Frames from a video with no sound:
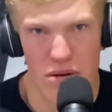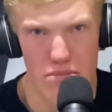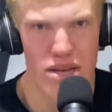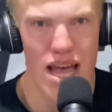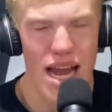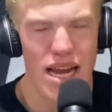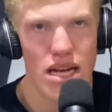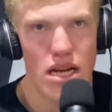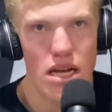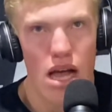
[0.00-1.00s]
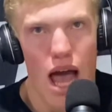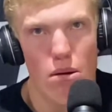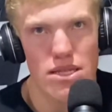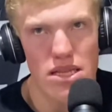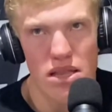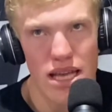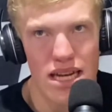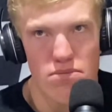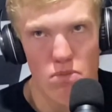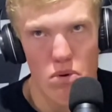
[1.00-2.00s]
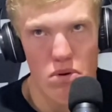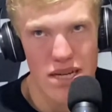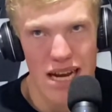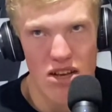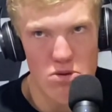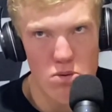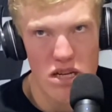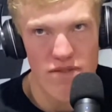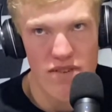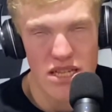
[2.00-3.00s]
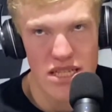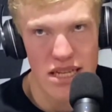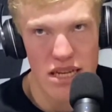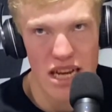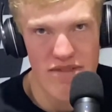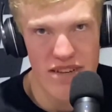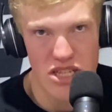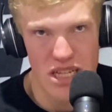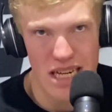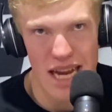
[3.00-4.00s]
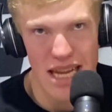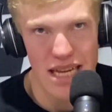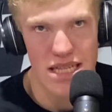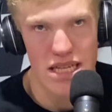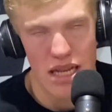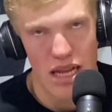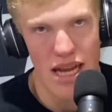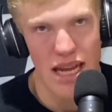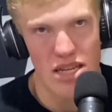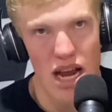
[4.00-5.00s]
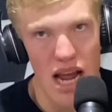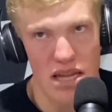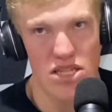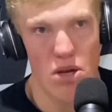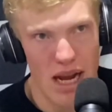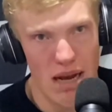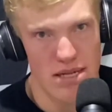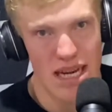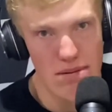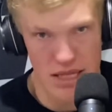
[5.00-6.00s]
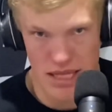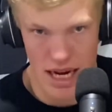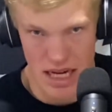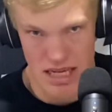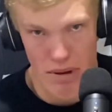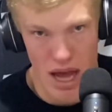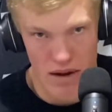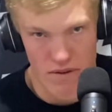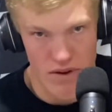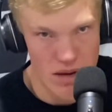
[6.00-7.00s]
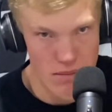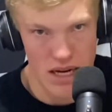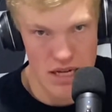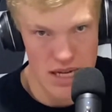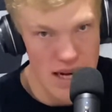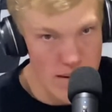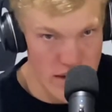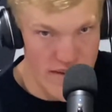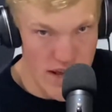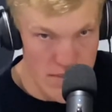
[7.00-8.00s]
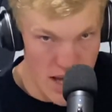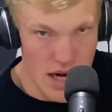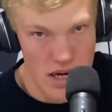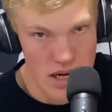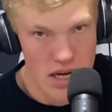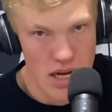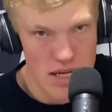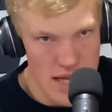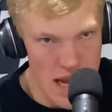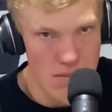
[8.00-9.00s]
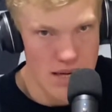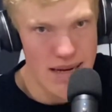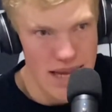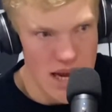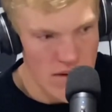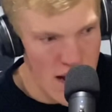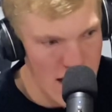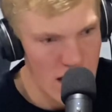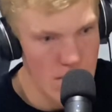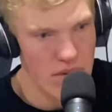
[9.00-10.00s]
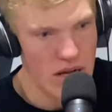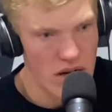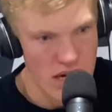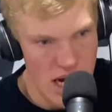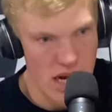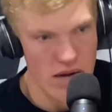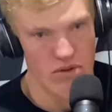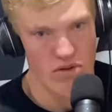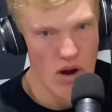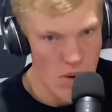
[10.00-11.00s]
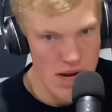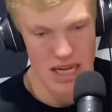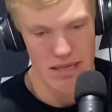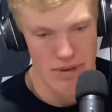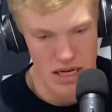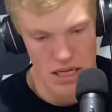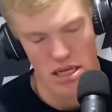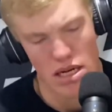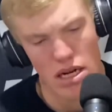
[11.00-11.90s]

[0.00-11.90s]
But I, I would still think it's more Daniel Suarez versus SVG because I think I think John House is okay with keeping Zane at Spire for a couple years. Let him develop there. Let him keep that ride. Let him learn and grow and experience.